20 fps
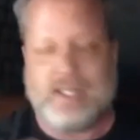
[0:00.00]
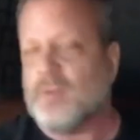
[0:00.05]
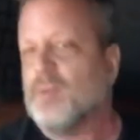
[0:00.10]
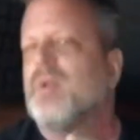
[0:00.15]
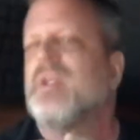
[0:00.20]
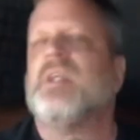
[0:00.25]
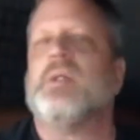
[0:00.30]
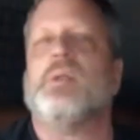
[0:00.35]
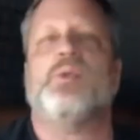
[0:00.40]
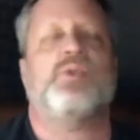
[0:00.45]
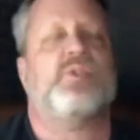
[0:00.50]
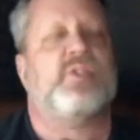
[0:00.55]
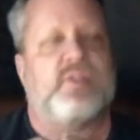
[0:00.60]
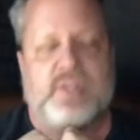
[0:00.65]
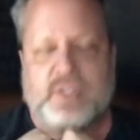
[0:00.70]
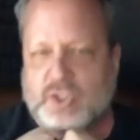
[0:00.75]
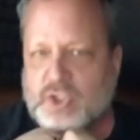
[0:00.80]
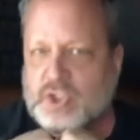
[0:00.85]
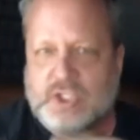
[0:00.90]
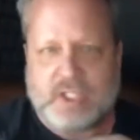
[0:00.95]
Yeah. And we
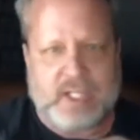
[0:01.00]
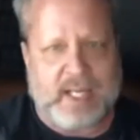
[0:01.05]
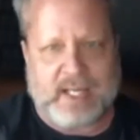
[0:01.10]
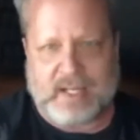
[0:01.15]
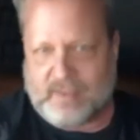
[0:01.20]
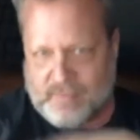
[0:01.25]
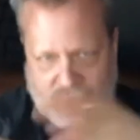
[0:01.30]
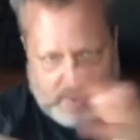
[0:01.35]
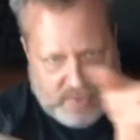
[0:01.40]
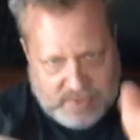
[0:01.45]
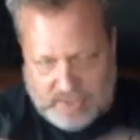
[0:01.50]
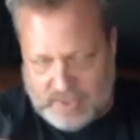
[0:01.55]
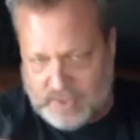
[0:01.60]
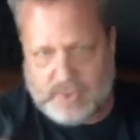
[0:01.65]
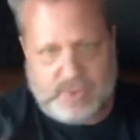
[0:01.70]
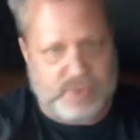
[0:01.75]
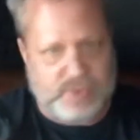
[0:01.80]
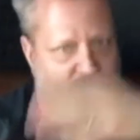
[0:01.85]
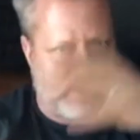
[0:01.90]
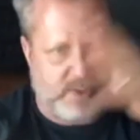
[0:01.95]
used the shit out of it.
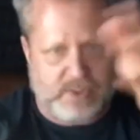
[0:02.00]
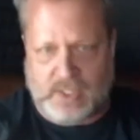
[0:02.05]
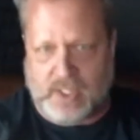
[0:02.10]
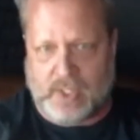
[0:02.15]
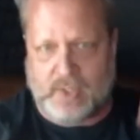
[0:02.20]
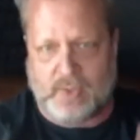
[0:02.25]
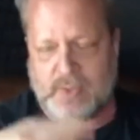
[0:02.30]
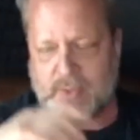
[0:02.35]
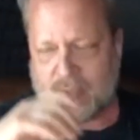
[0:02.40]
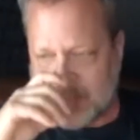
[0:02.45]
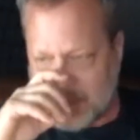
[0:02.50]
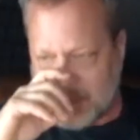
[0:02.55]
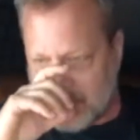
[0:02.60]
Dinners and, you know.